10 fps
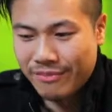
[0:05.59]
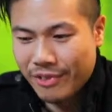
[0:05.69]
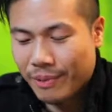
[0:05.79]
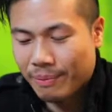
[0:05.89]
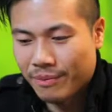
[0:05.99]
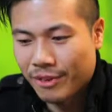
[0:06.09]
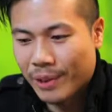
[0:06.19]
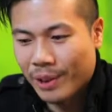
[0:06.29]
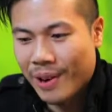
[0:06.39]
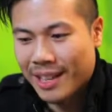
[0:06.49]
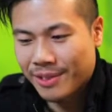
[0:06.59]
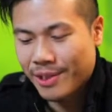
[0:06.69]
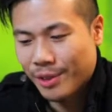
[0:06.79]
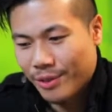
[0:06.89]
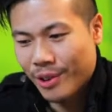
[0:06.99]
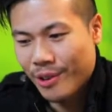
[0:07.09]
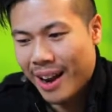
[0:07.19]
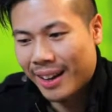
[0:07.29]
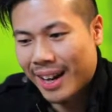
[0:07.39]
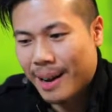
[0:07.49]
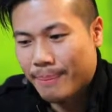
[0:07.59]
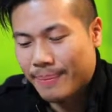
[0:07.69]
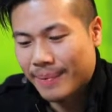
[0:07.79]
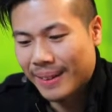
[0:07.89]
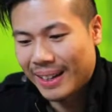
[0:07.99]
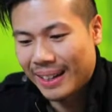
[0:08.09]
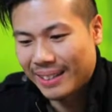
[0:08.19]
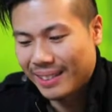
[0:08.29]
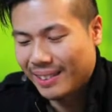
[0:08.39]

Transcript: from, from the grassroots, from the ground up, uh,